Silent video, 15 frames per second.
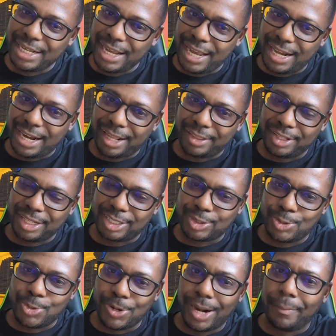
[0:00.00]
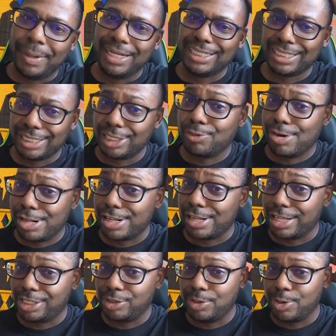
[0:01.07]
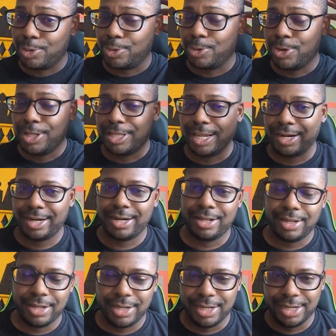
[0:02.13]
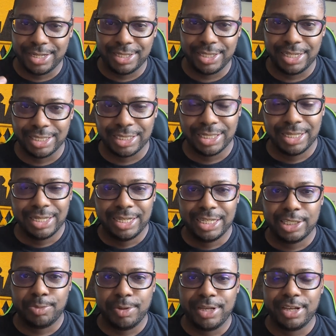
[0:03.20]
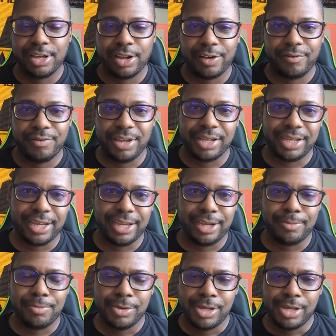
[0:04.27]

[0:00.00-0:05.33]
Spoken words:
And I think that's cool. And I basically wanted to let you know that it exists. And speaking of that game,